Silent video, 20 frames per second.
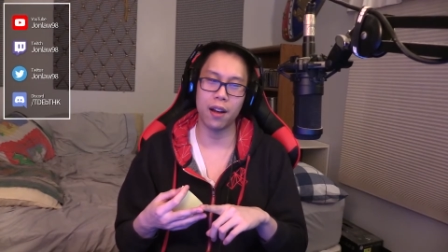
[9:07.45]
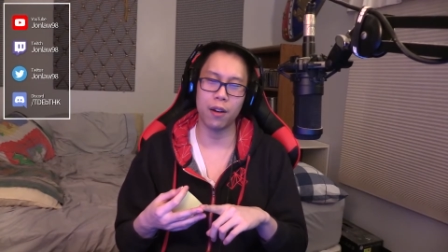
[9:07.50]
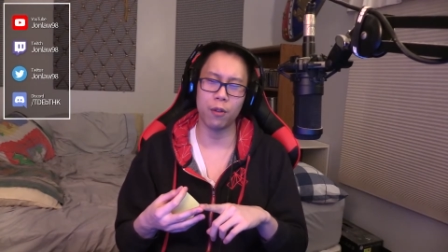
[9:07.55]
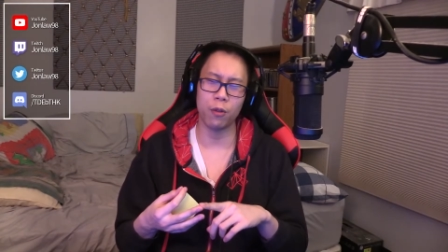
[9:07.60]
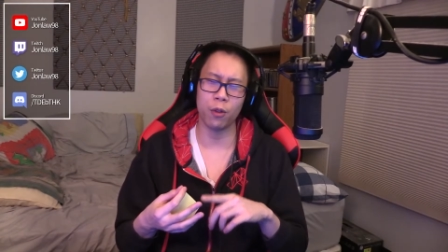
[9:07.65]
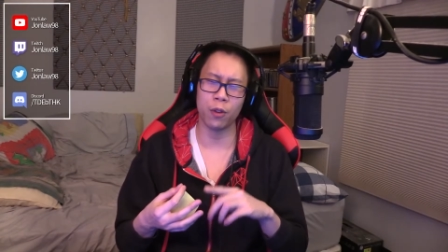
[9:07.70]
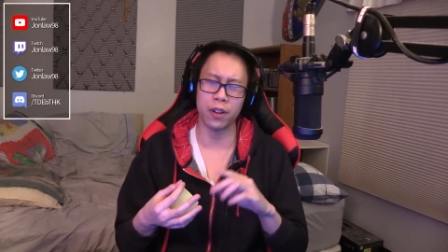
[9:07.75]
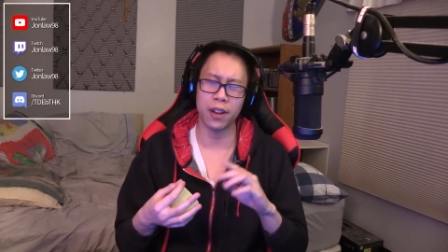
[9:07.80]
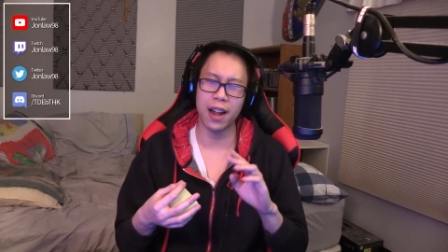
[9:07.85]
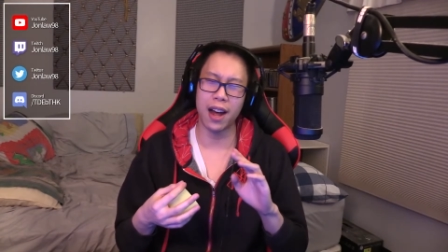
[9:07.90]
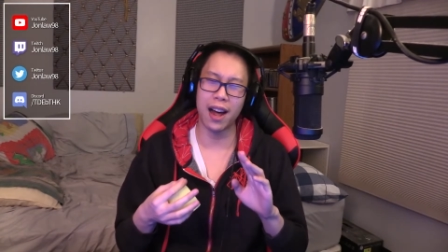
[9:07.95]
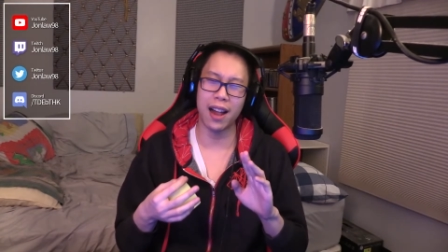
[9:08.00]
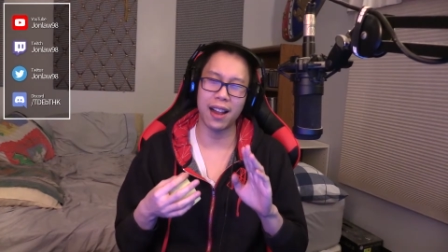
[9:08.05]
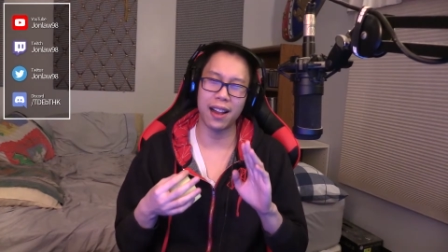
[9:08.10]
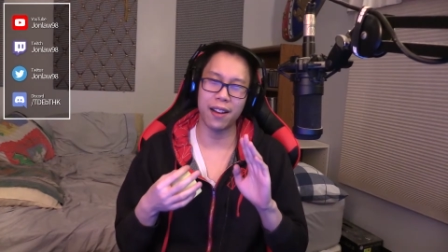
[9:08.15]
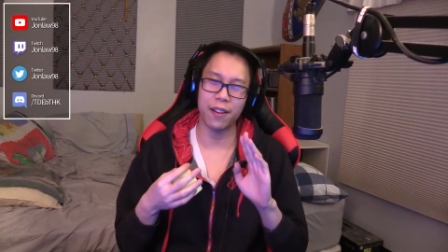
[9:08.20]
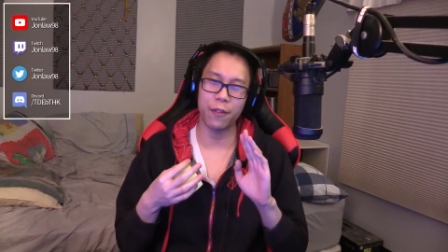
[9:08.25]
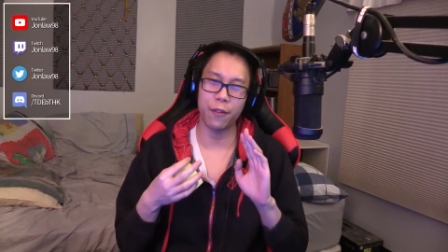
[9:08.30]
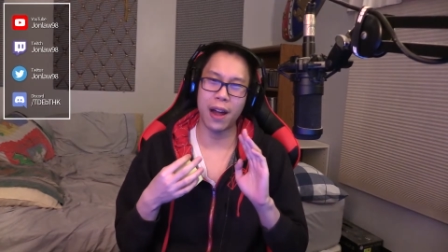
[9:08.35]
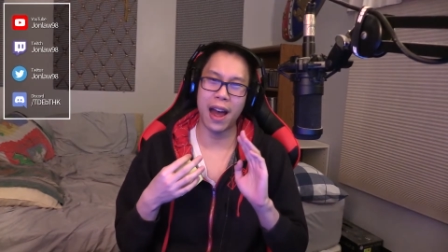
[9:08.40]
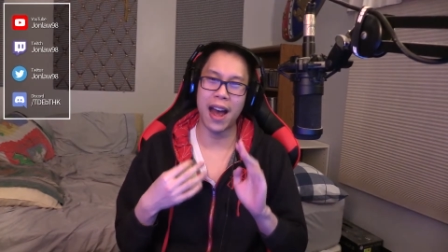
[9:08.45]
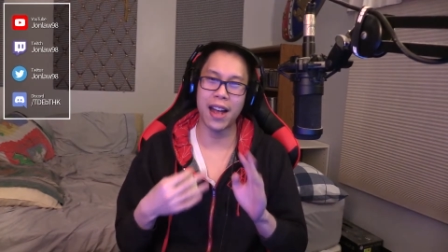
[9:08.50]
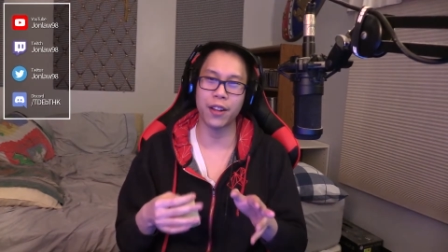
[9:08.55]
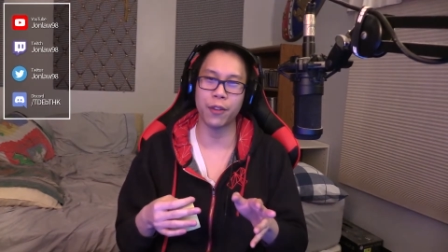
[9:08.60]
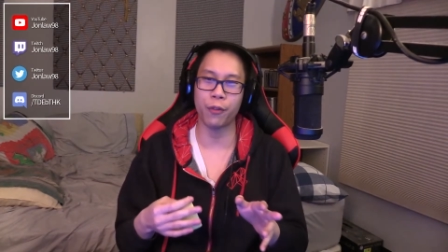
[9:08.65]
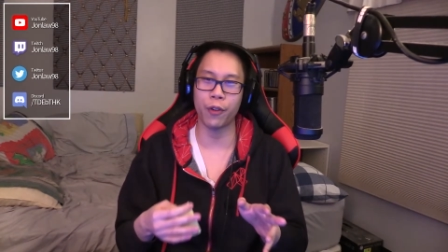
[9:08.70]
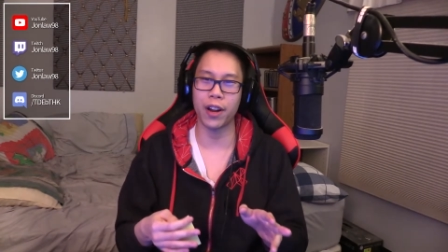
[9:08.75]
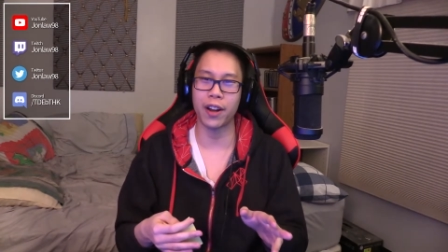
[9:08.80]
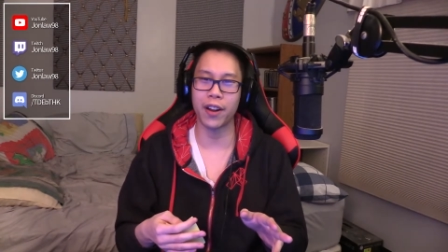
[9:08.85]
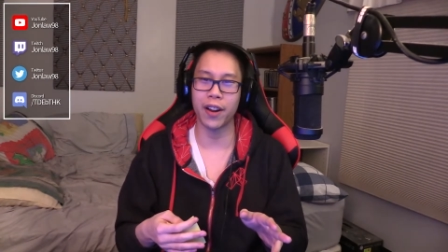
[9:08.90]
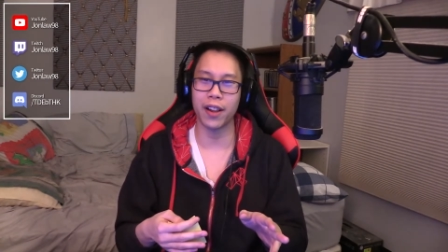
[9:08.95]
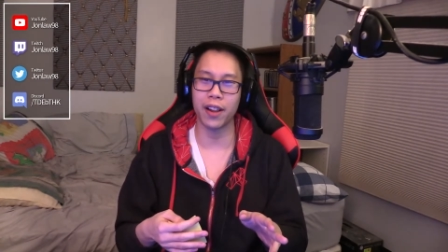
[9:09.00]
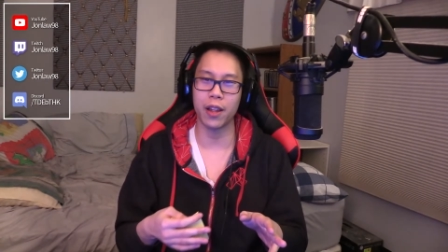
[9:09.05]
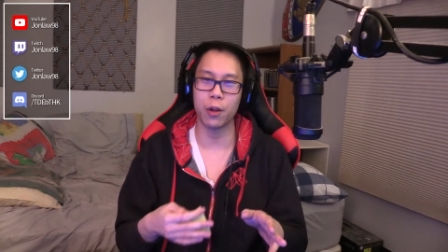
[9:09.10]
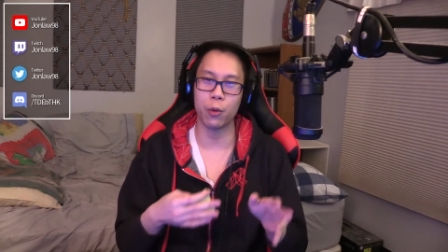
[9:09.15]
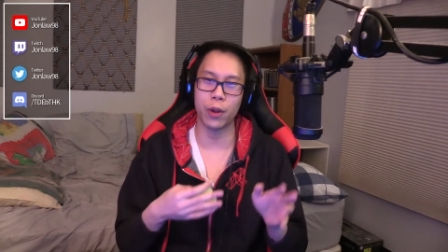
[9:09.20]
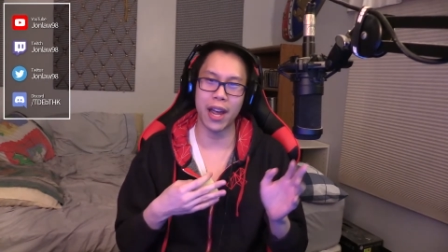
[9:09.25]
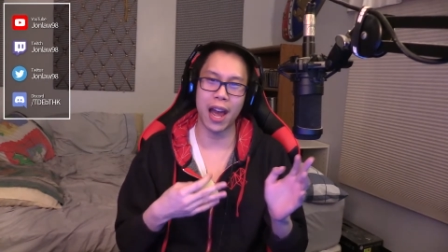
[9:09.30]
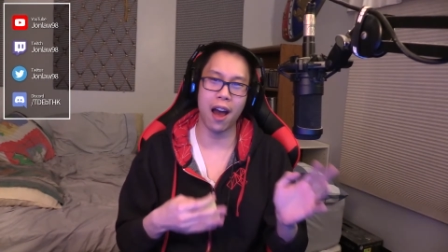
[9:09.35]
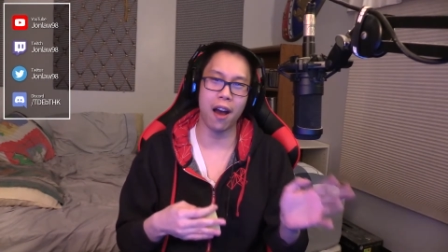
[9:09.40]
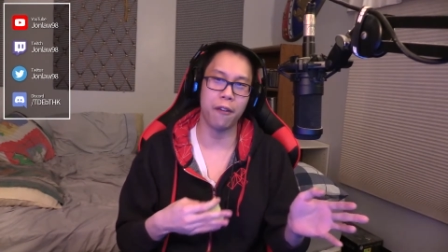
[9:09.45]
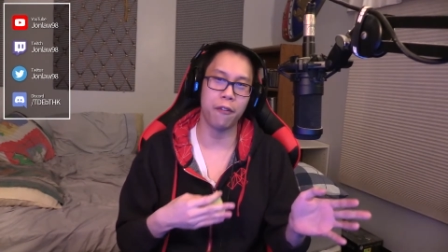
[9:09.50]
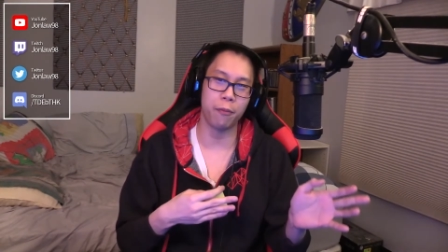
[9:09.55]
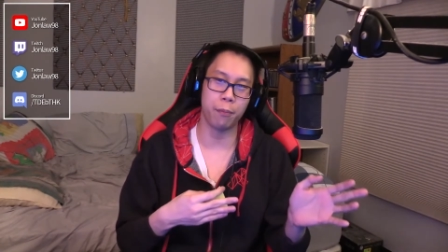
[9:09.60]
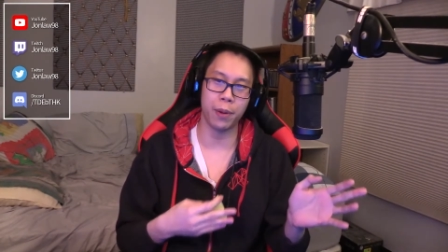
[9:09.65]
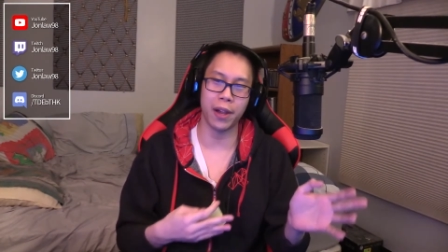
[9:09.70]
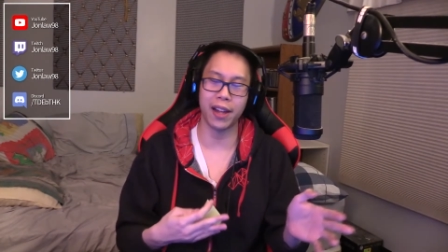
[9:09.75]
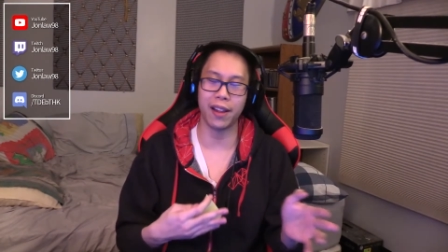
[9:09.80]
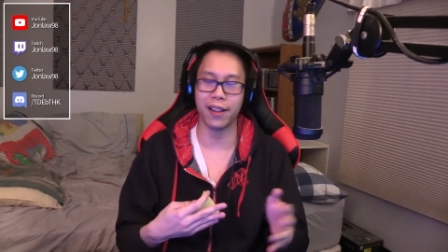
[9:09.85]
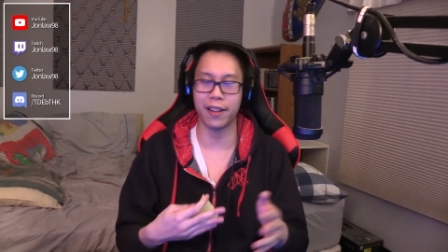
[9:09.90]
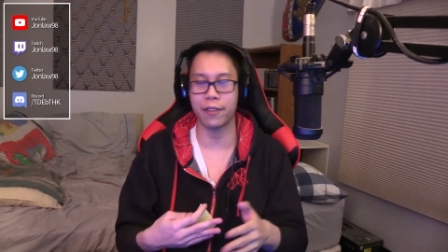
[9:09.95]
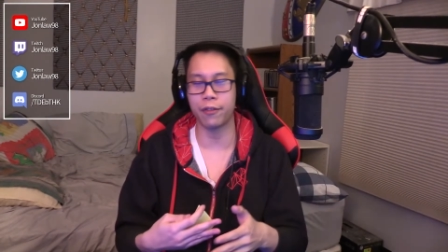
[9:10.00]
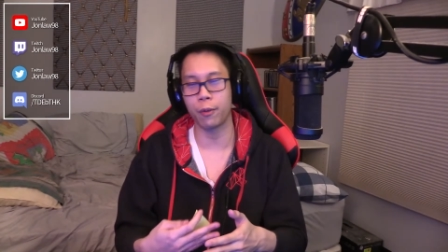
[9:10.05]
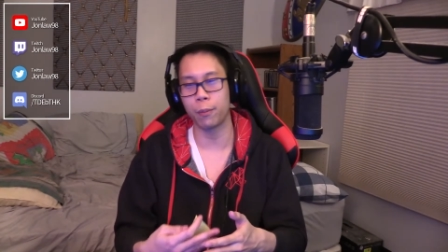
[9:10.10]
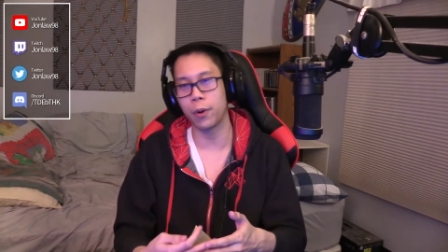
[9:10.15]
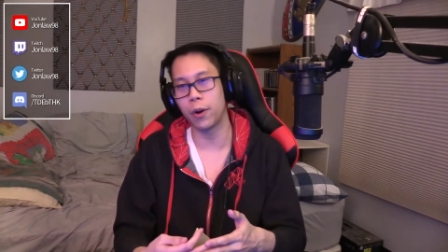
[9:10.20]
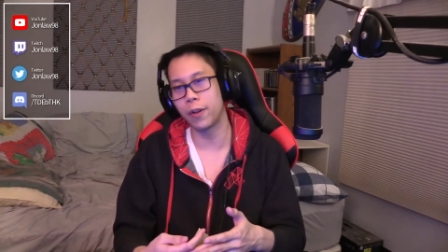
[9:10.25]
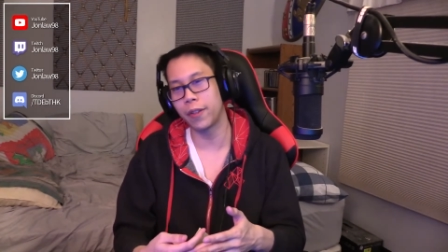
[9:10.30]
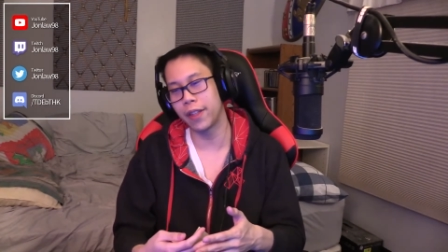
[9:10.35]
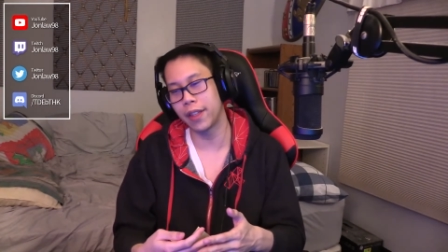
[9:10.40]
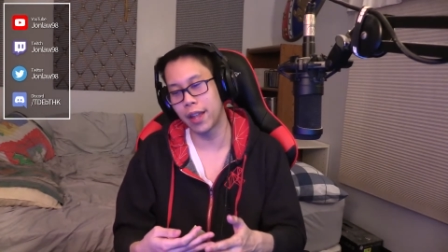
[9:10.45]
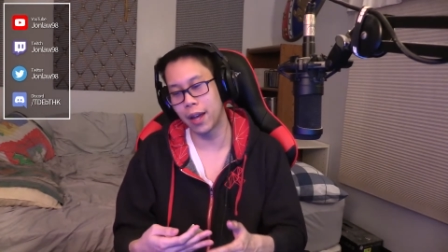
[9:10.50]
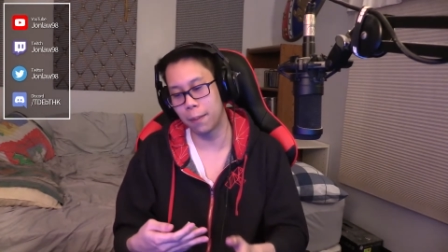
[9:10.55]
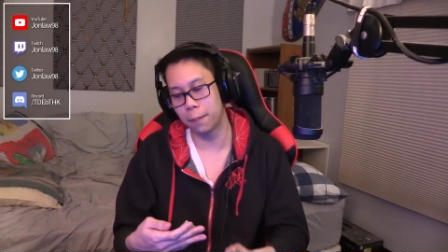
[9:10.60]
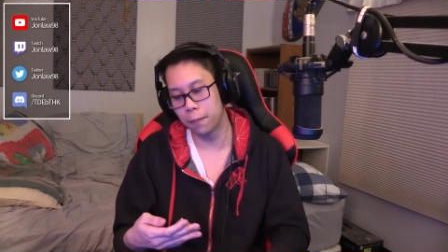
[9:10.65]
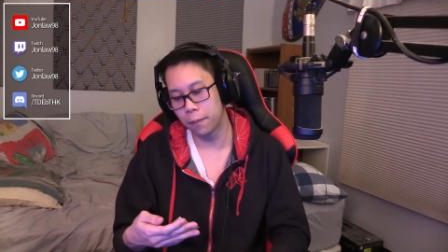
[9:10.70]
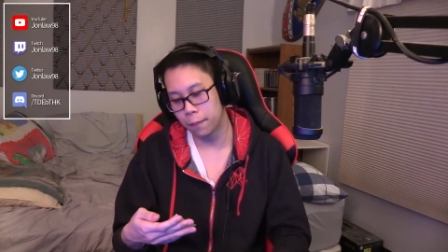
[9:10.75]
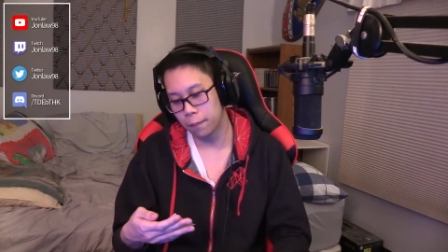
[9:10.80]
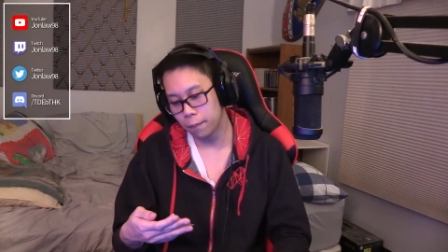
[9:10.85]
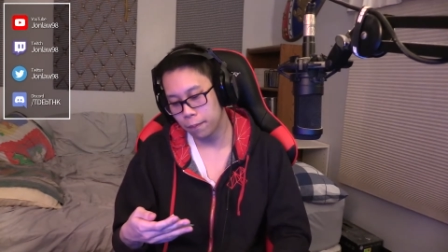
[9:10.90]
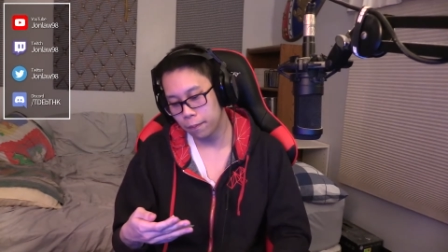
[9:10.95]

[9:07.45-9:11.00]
well, not as frequently. We have playlists for both of them.